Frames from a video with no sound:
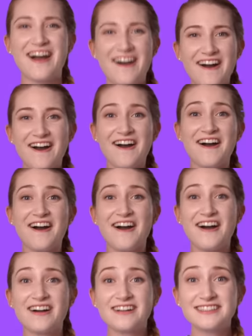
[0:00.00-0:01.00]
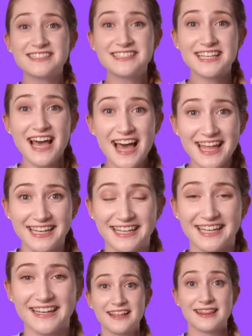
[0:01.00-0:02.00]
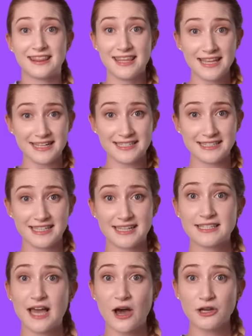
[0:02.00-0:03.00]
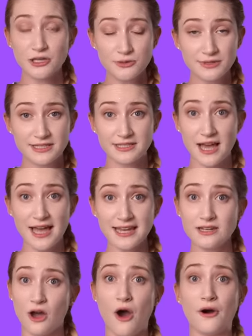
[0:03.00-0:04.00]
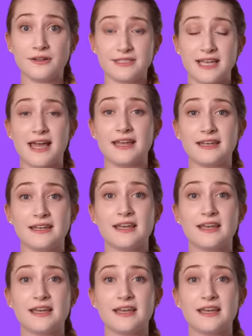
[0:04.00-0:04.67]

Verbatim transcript: All done. This is how you sign all done.